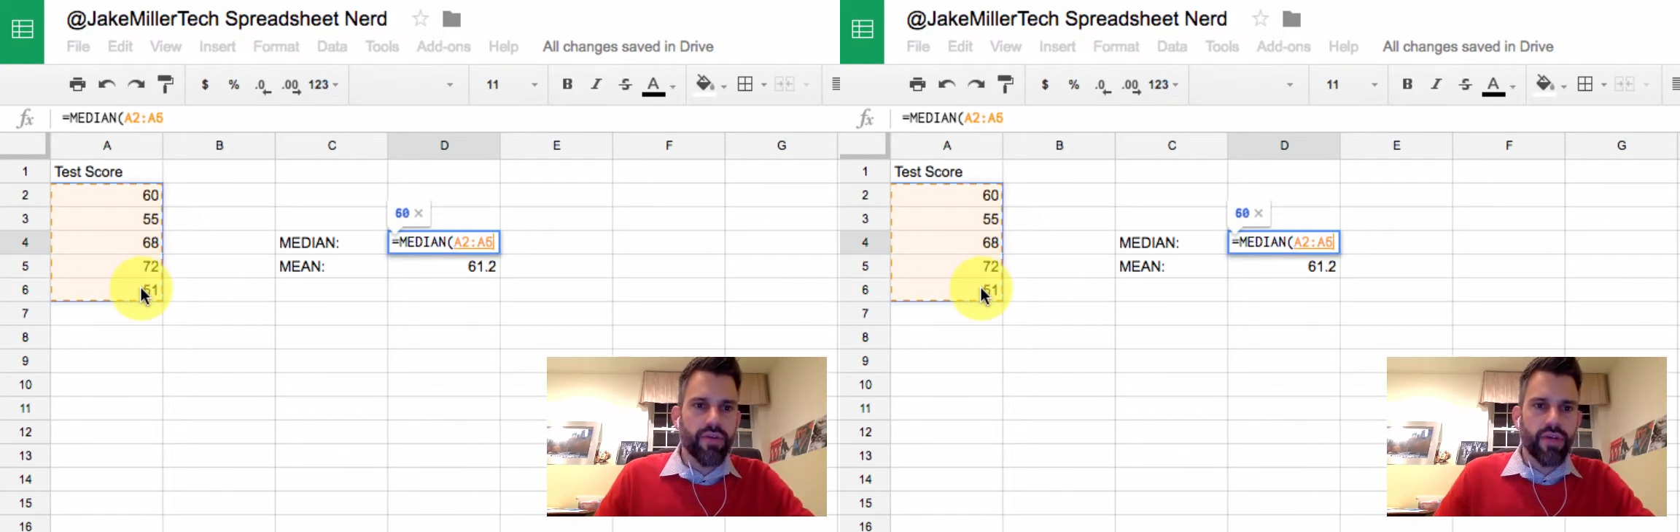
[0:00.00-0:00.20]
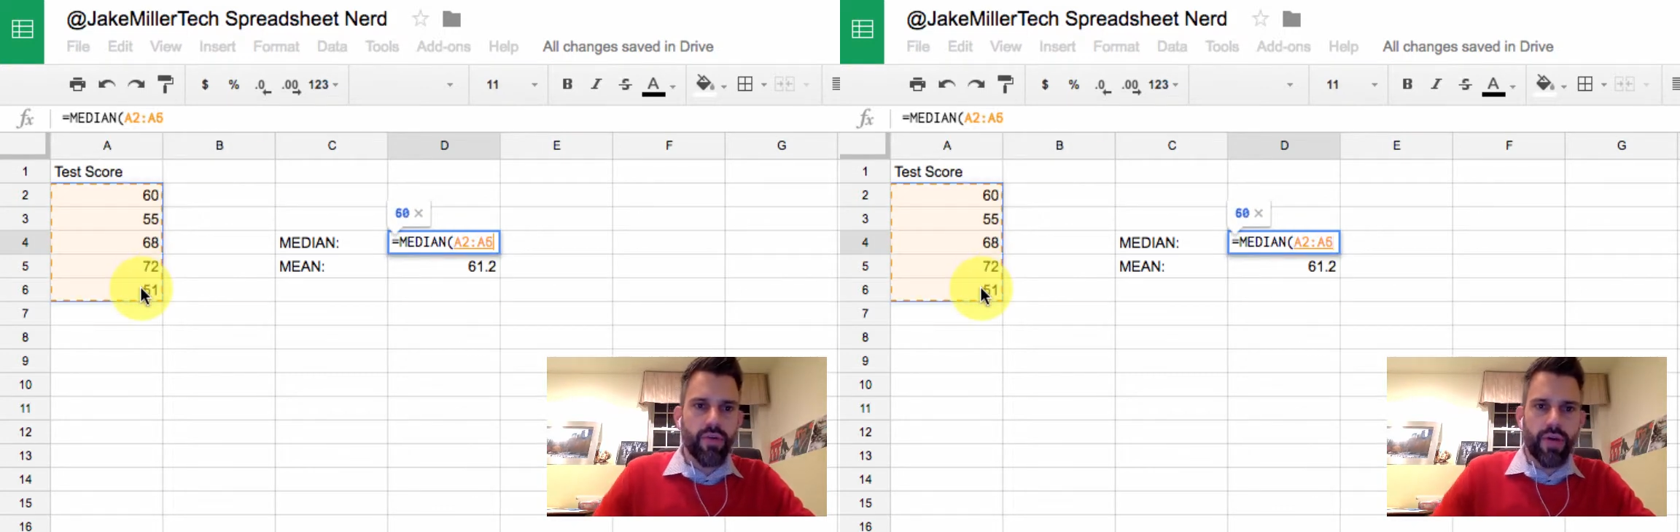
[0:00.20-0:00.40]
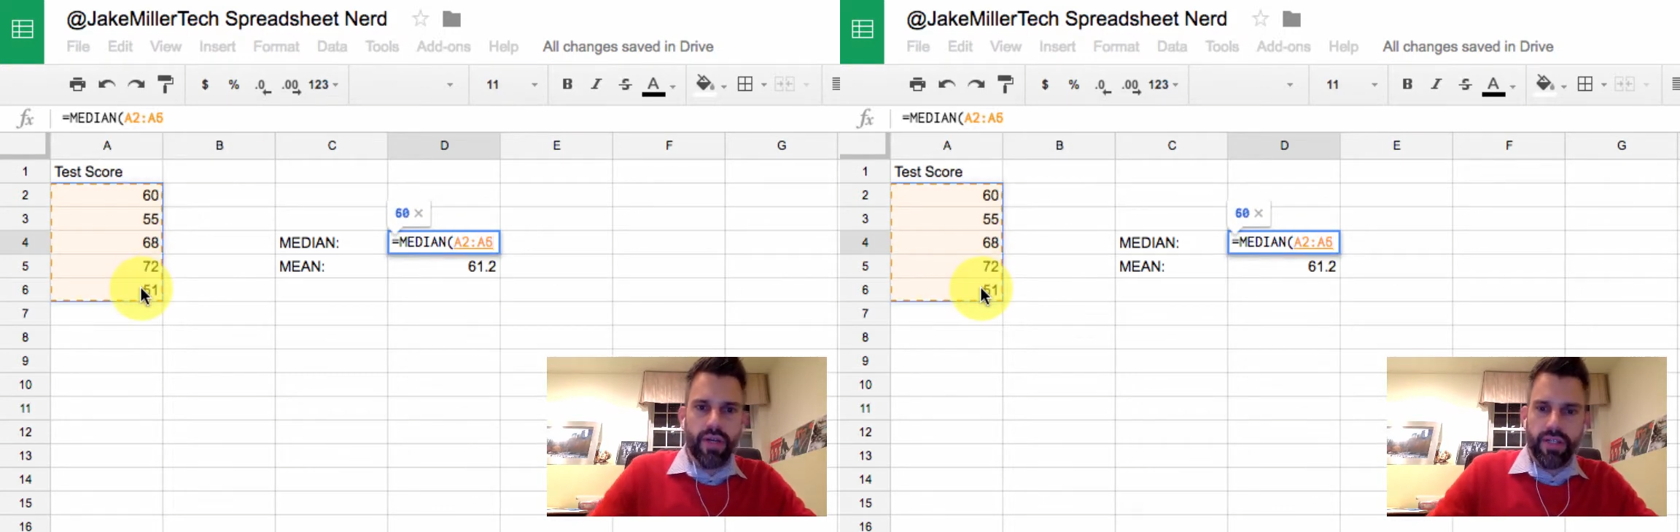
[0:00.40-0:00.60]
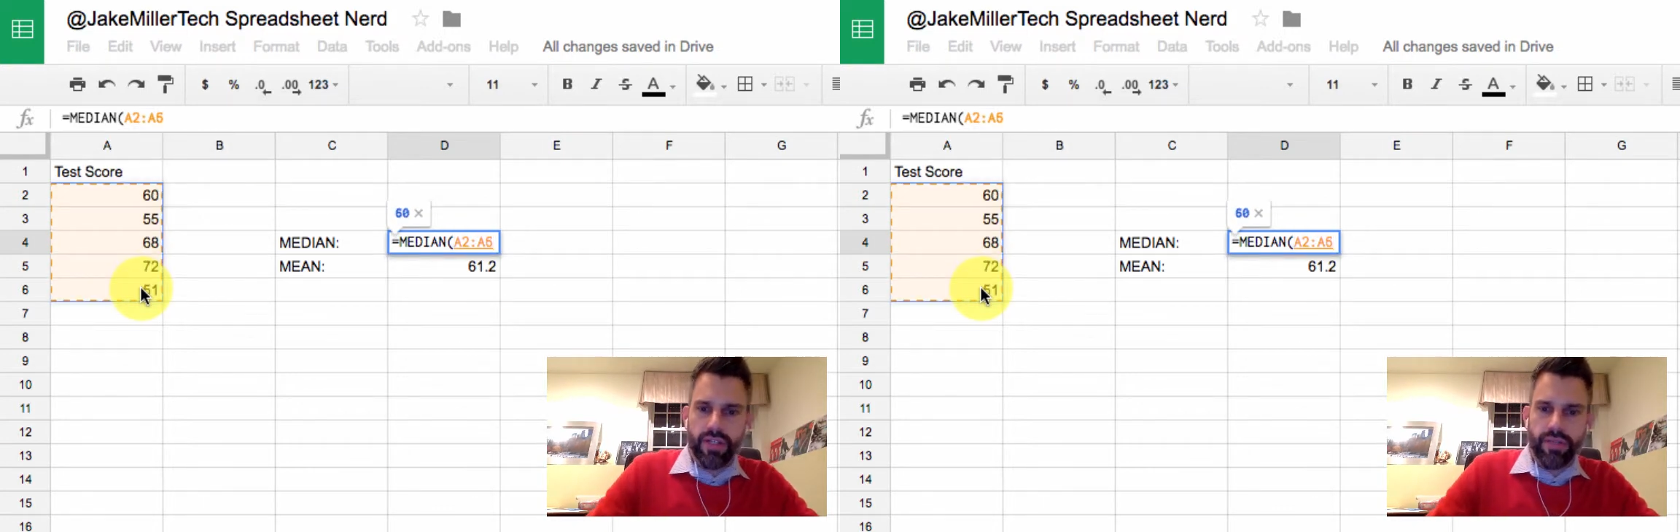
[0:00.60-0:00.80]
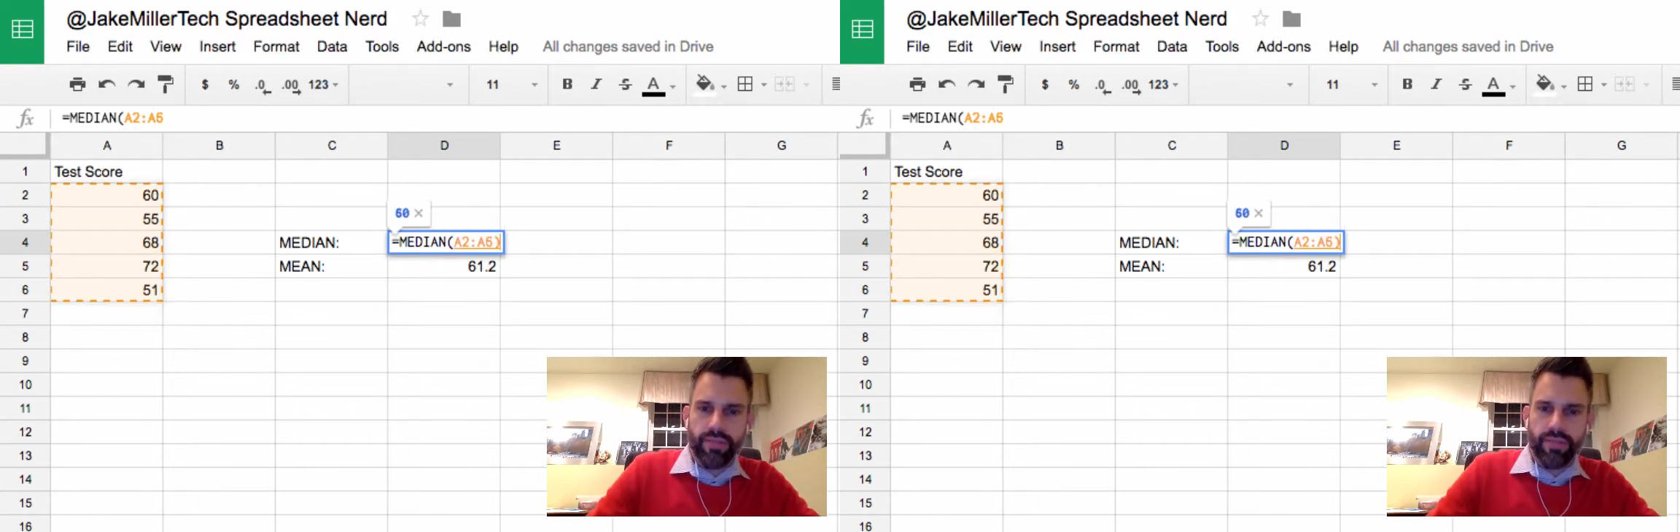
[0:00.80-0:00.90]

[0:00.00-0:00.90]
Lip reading: I want,